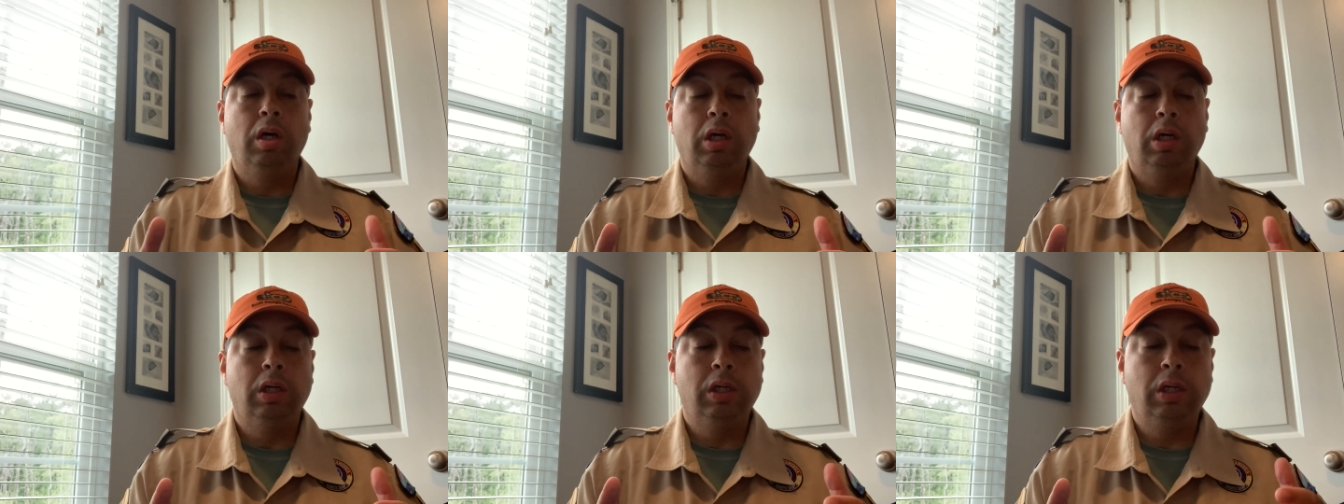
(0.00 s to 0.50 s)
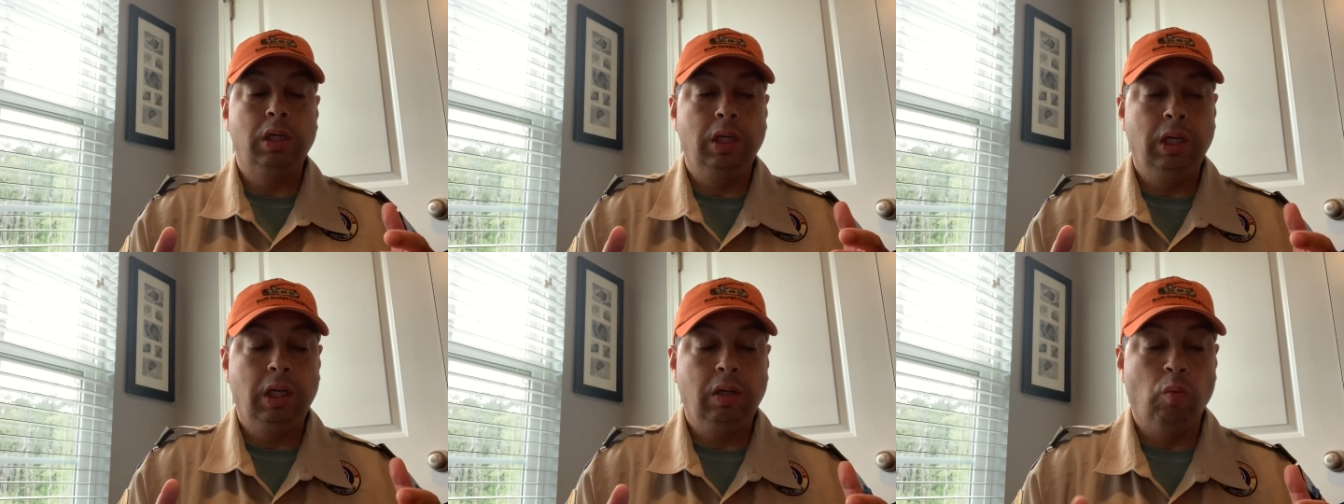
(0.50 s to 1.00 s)

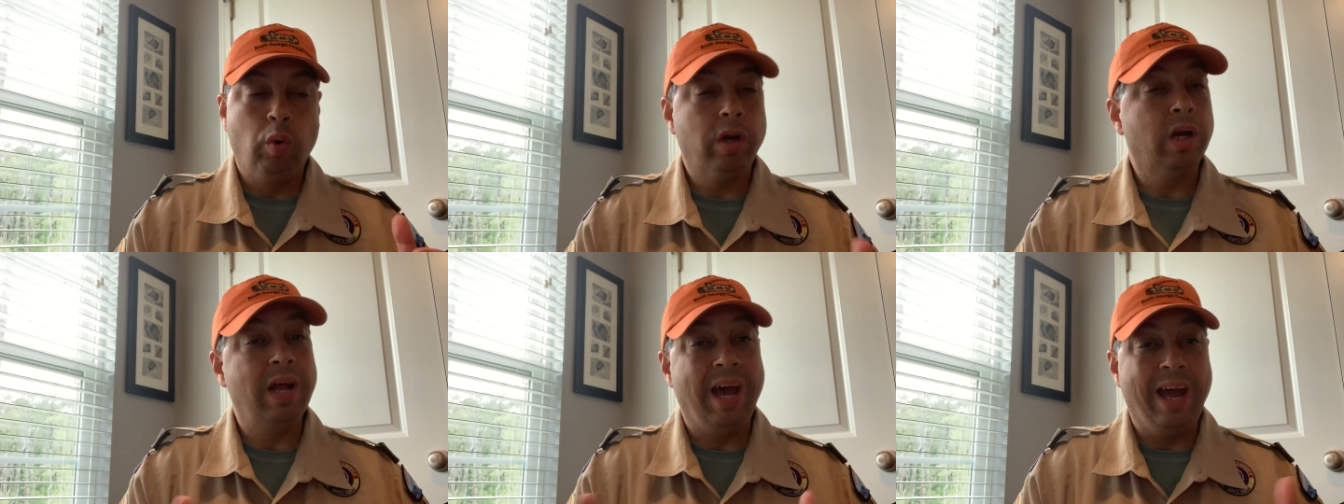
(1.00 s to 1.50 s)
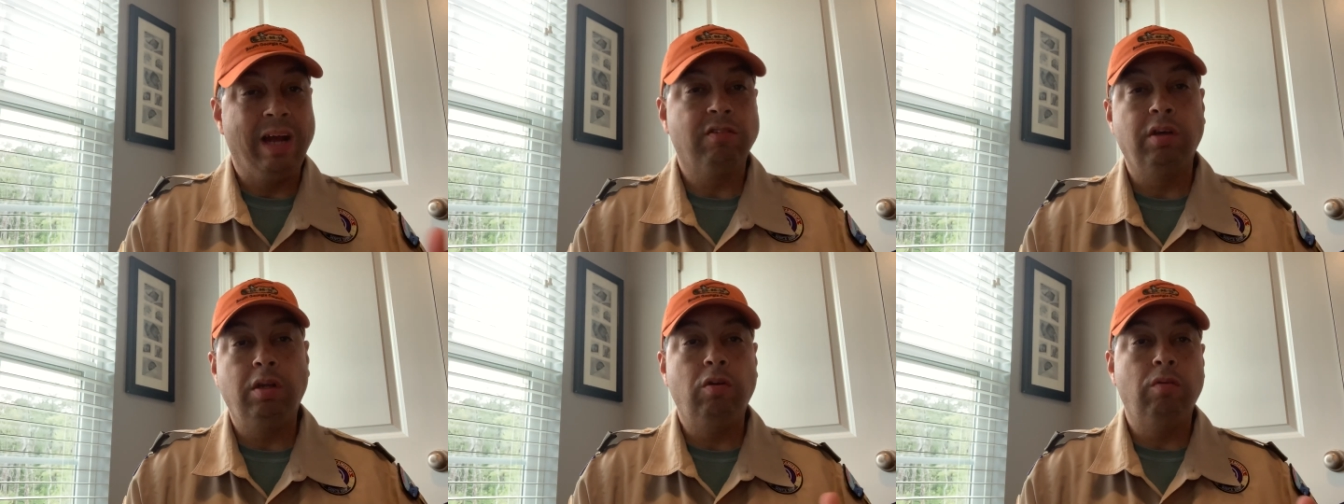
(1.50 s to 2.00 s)
going to
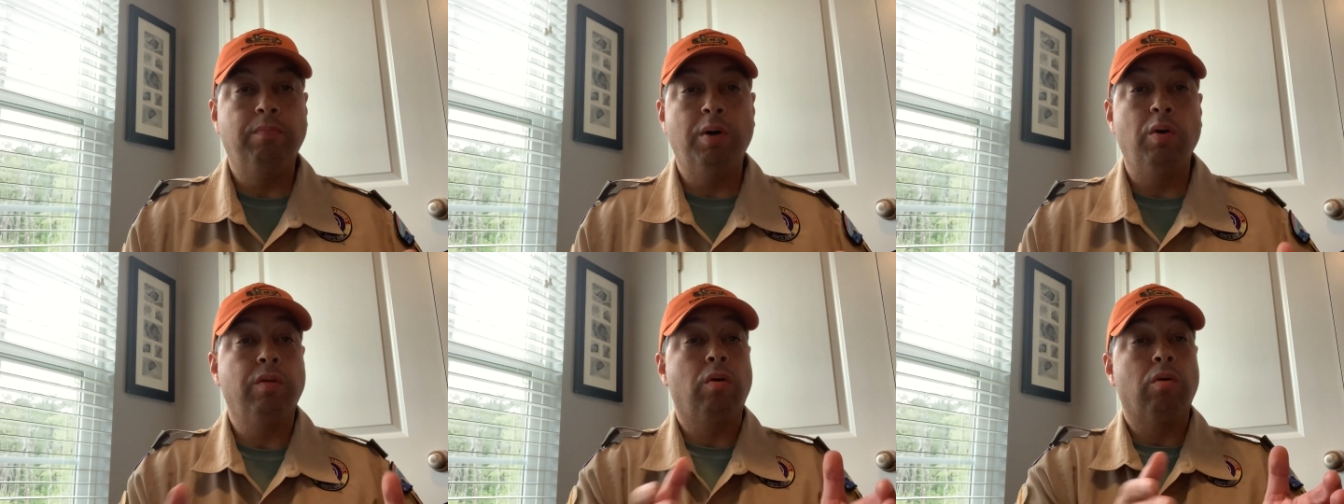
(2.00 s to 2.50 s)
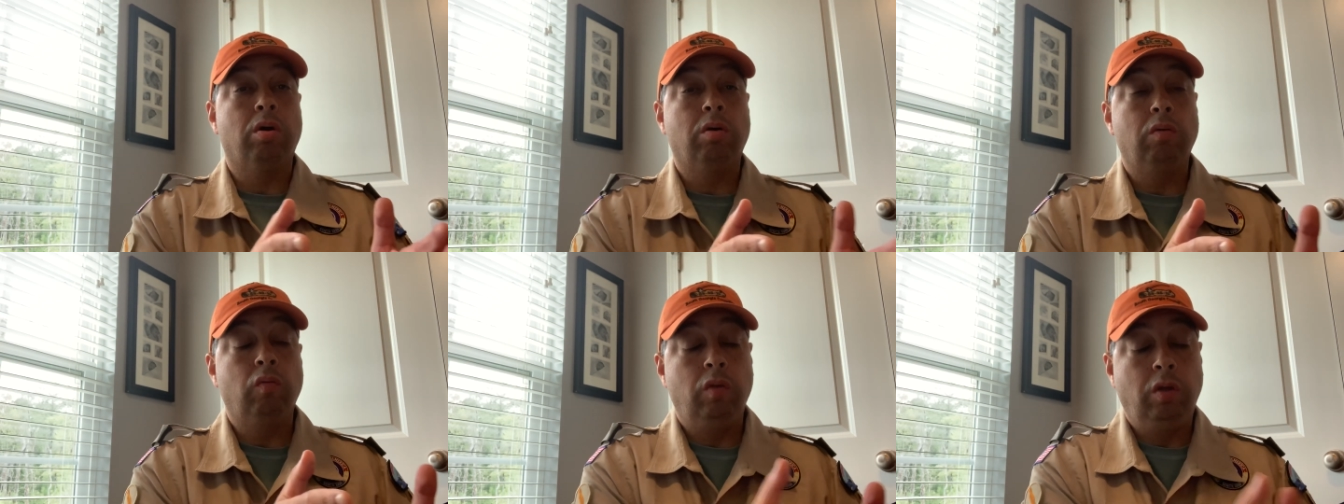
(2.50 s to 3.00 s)
actually do both,
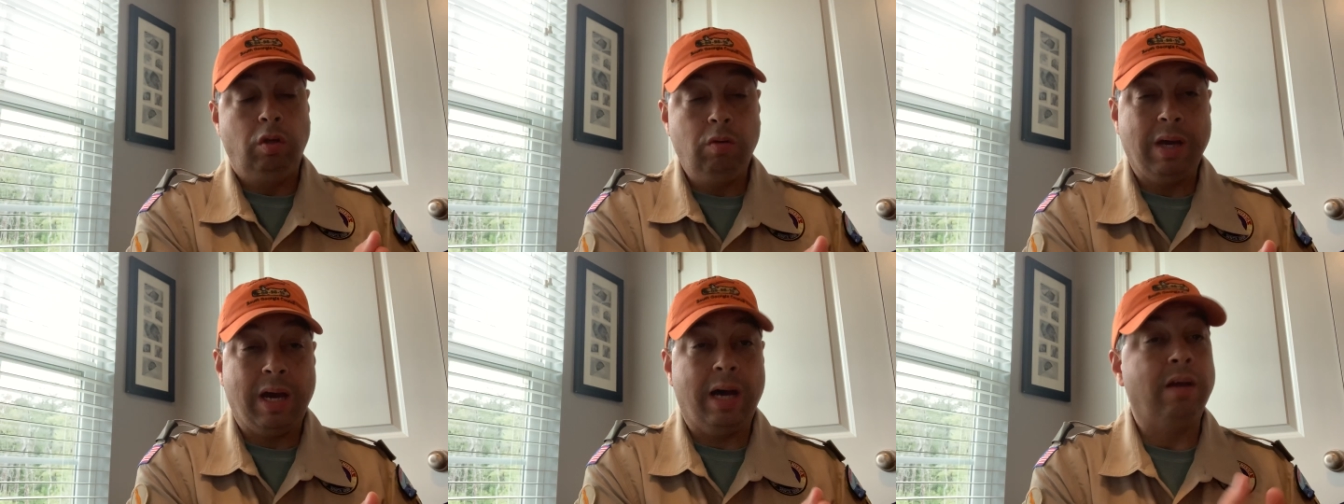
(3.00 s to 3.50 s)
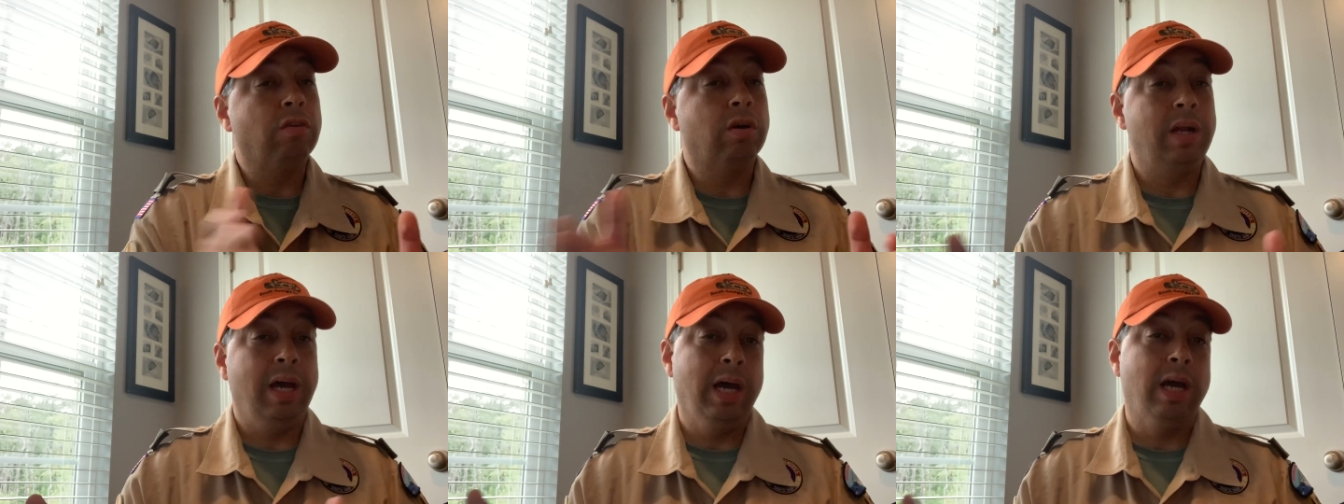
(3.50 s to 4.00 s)
or you guys are
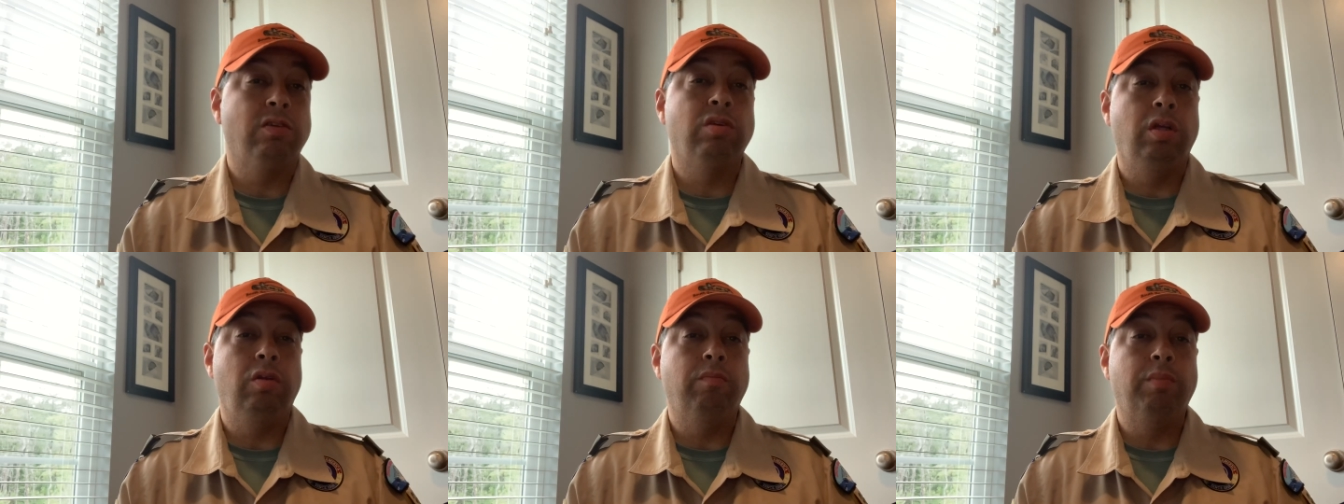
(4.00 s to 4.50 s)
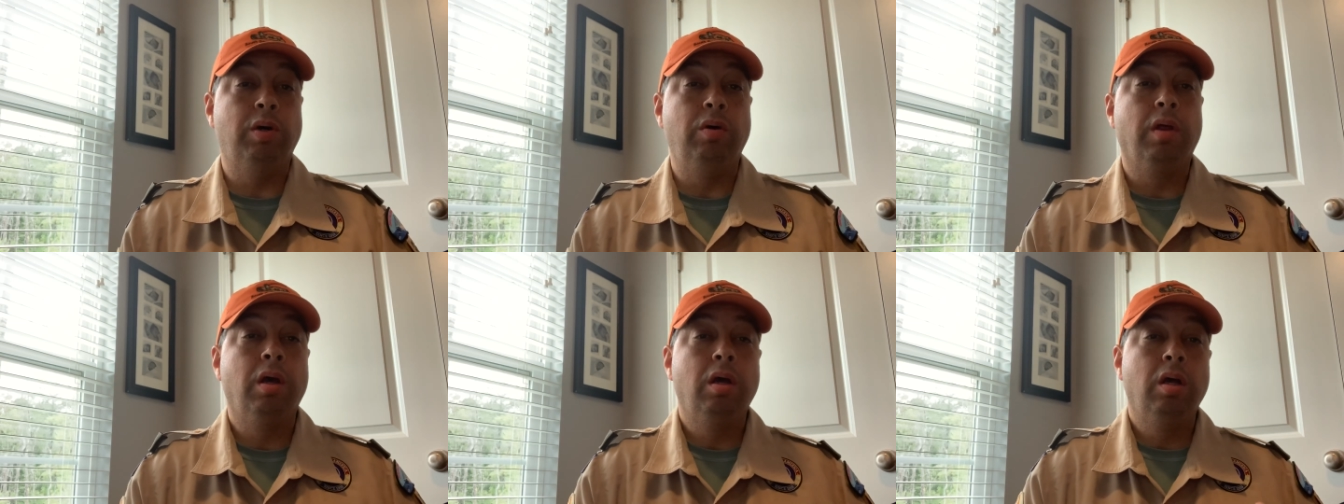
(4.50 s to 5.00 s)
going to actually do both.